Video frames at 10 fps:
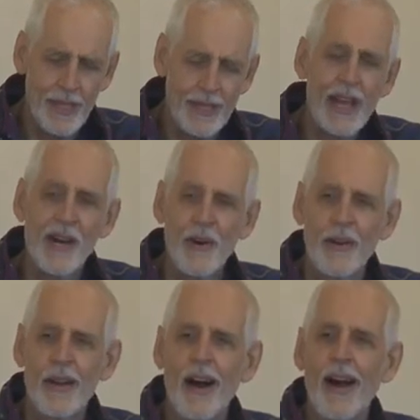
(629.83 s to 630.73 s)

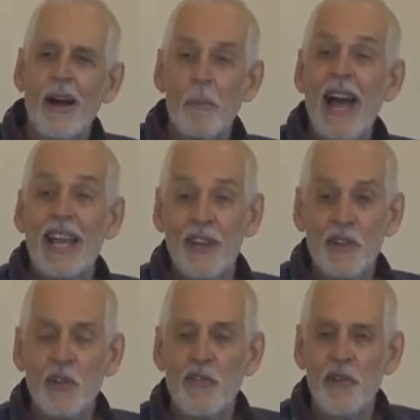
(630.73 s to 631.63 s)
Now, Habakkuk
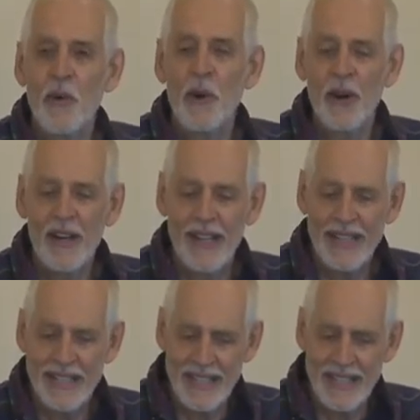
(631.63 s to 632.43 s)
2 4,